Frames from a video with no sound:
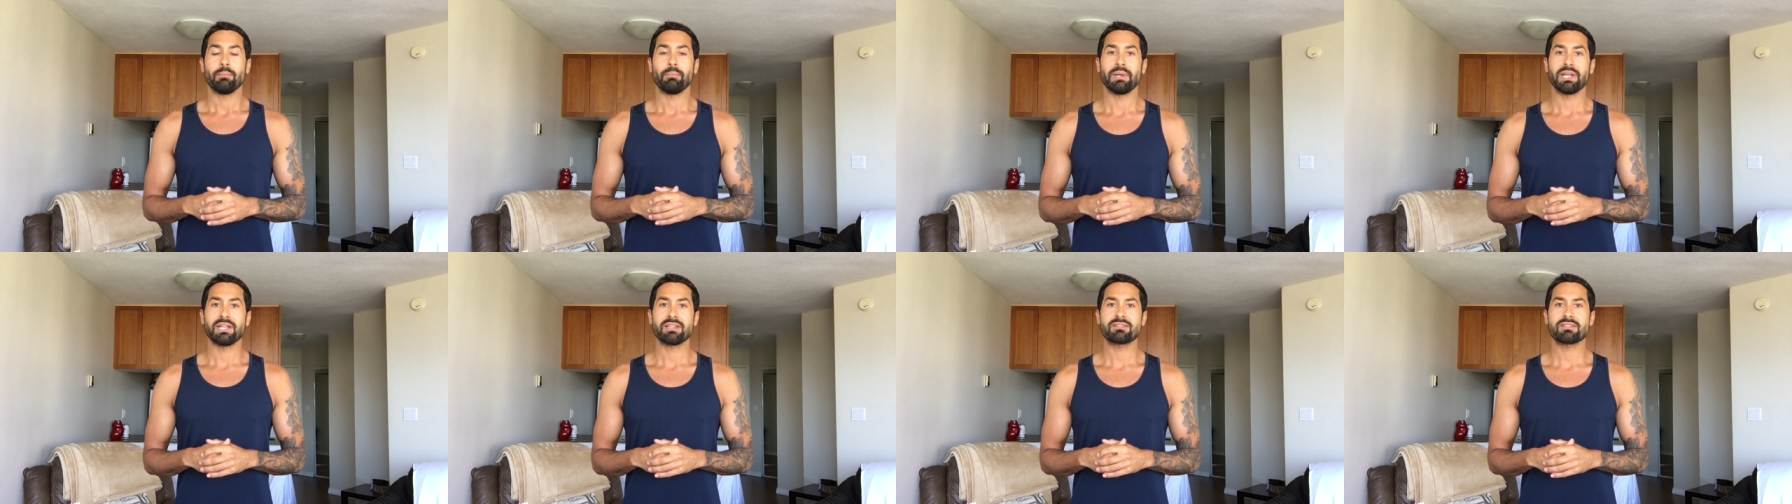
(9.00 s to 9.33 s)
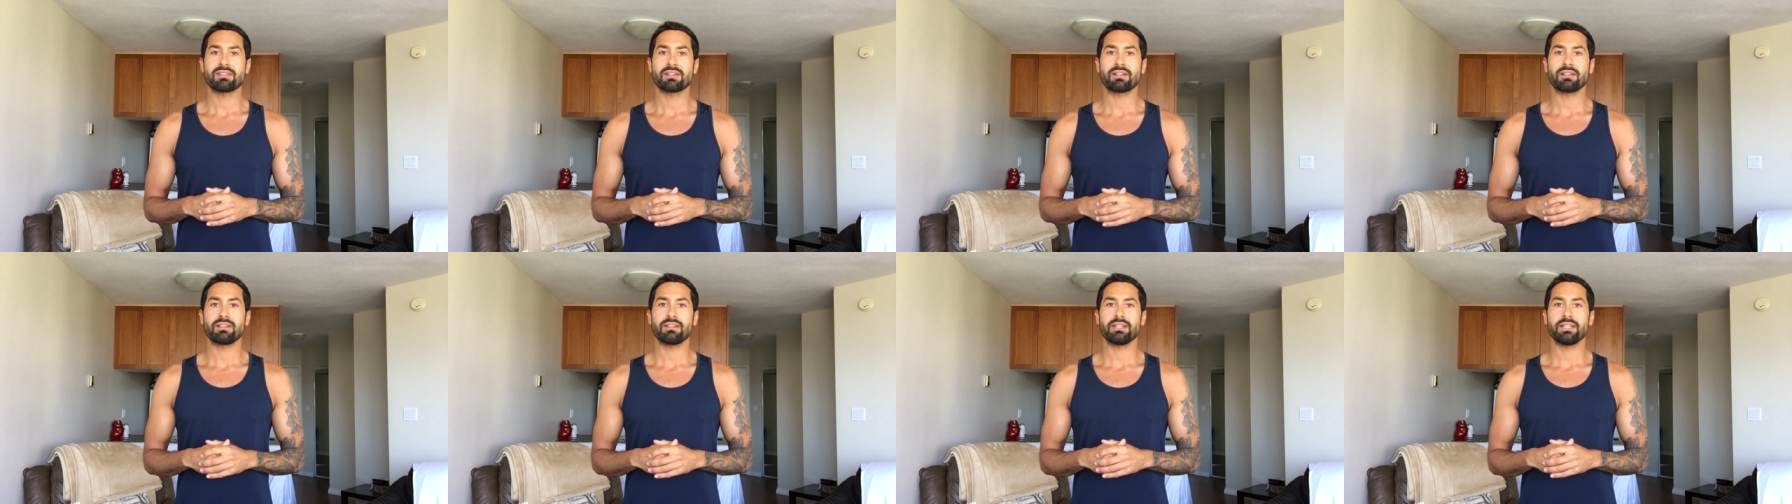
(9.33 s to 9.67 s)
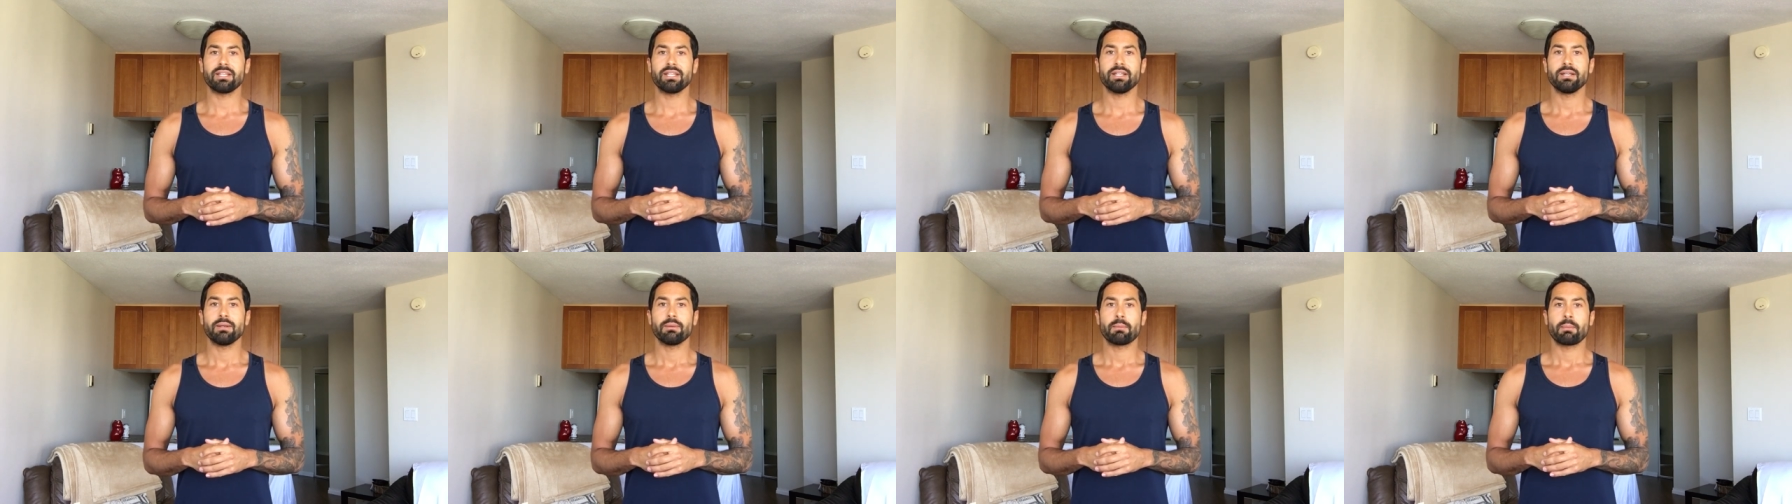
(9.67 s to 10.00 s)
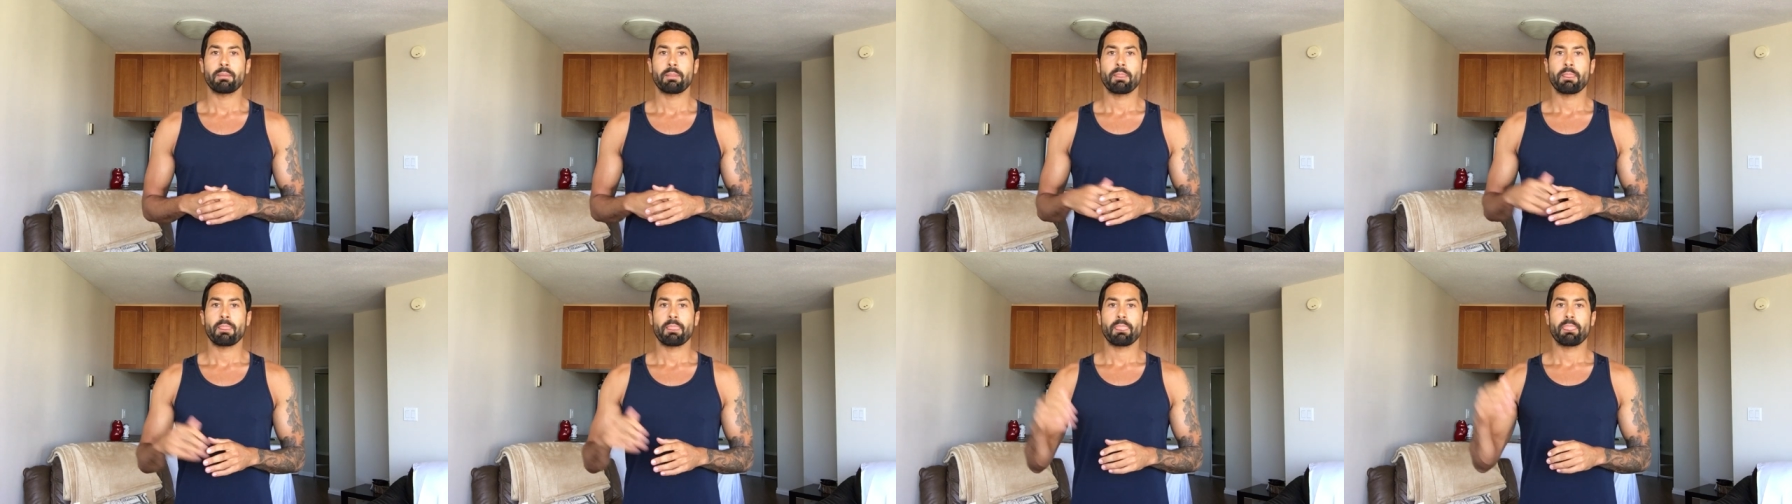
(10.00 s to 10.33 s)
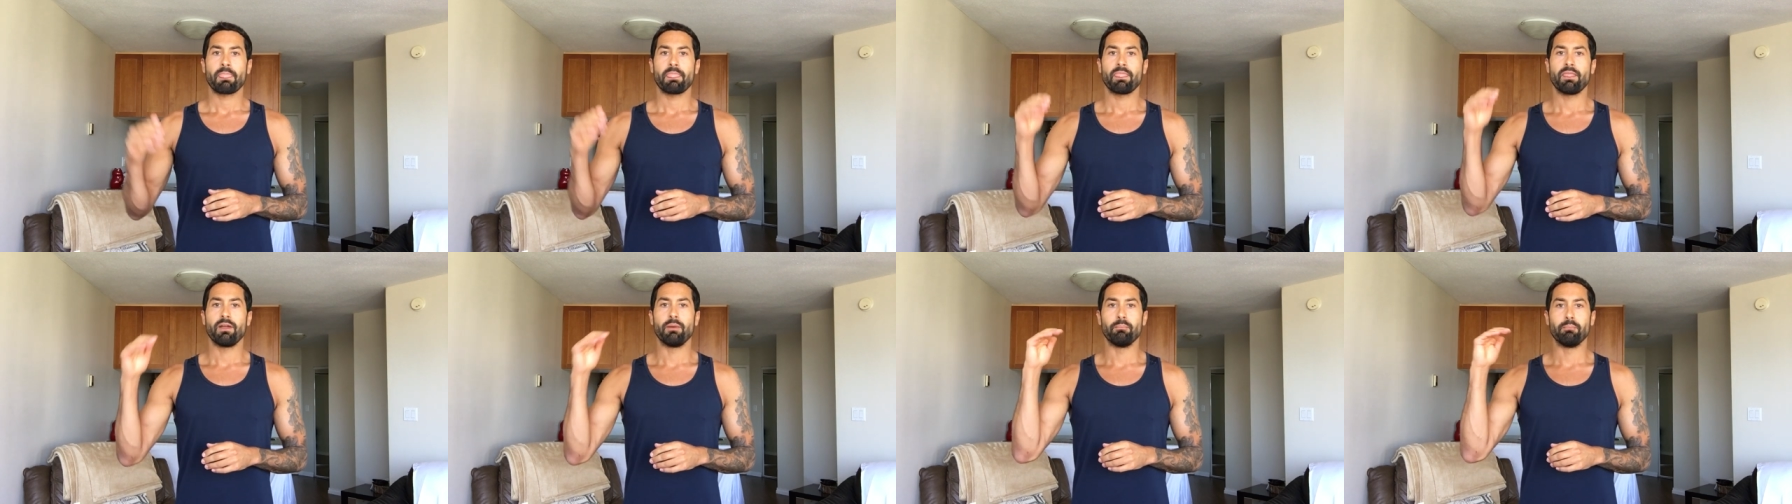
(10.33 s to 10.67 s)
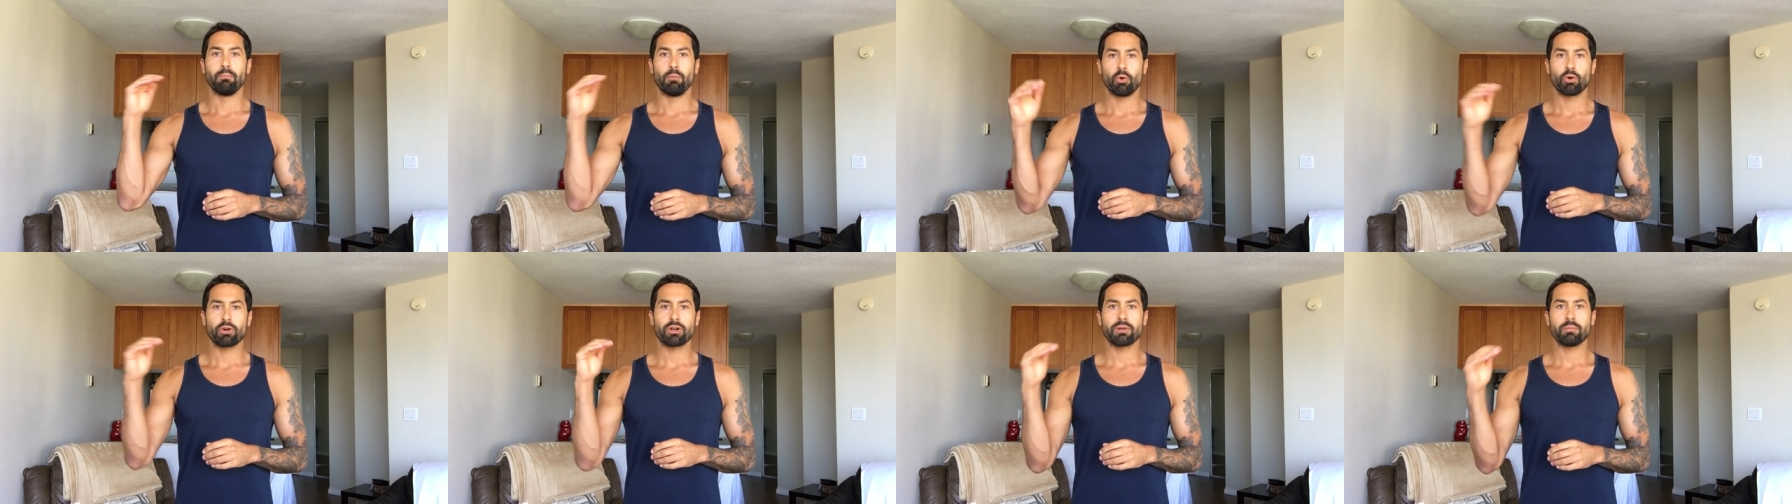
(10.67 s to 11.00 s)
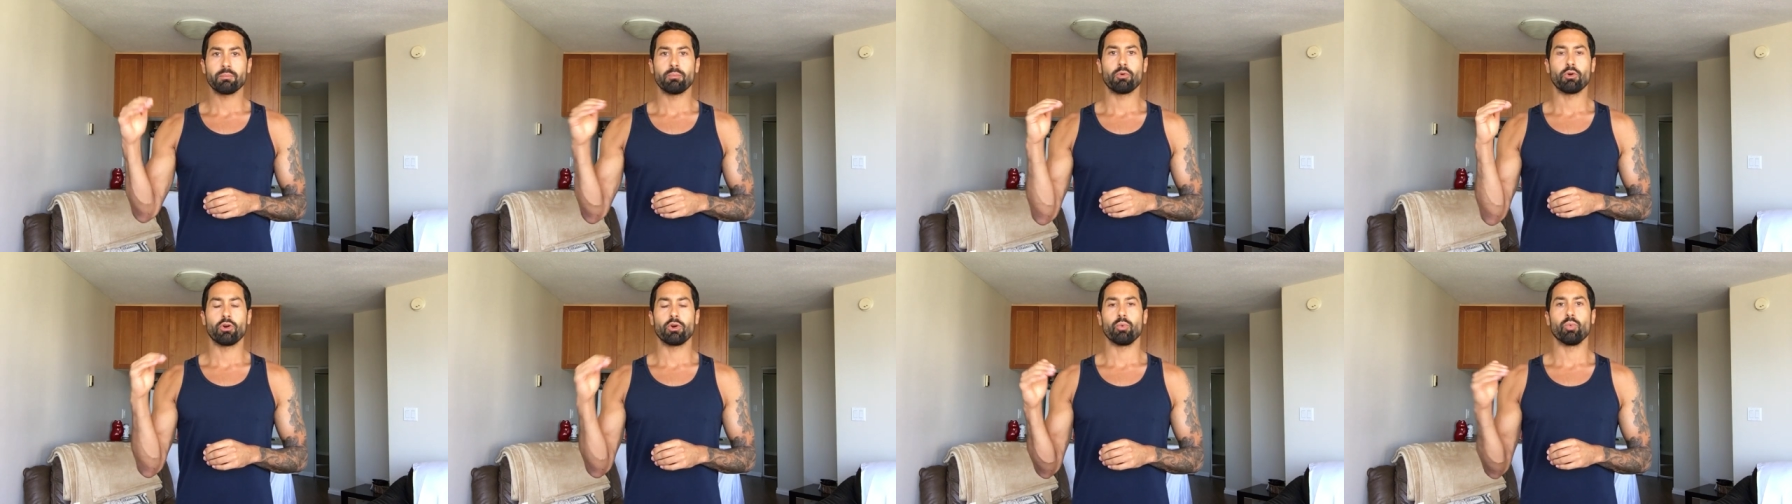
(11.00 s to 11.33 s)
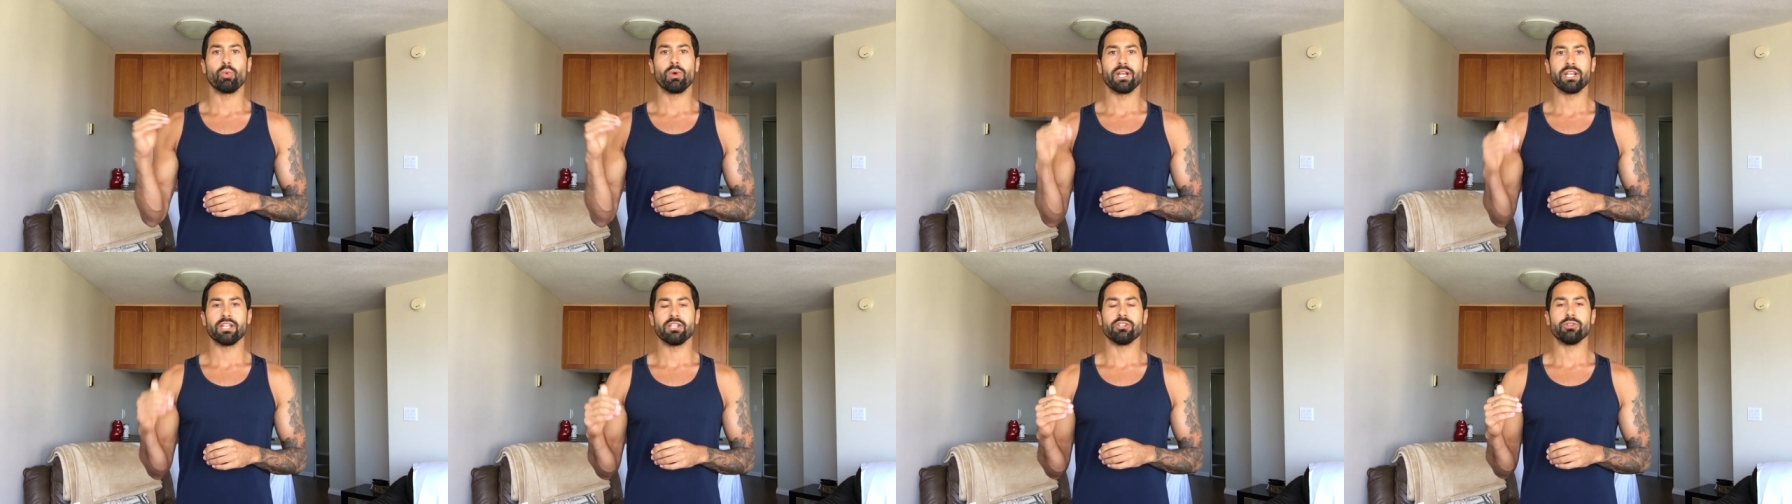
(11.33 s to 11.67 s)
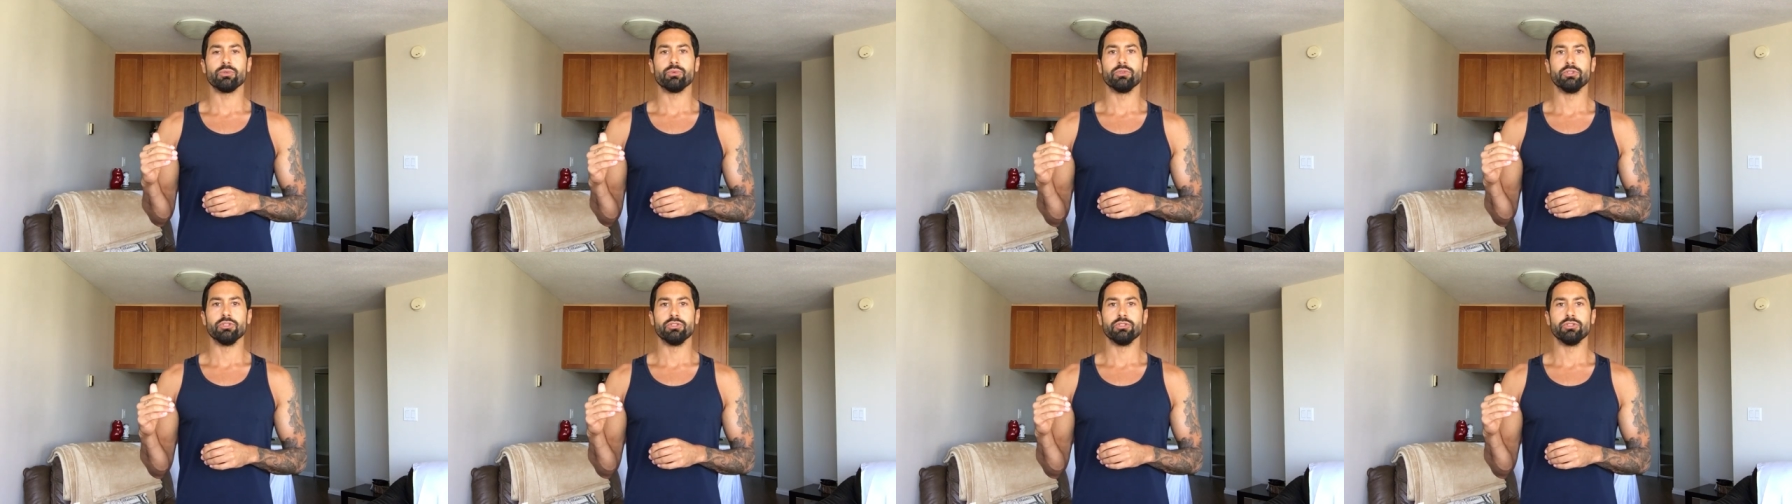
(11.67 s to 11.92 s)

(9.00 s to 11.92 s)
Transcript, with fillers: Basically, the more and more weight you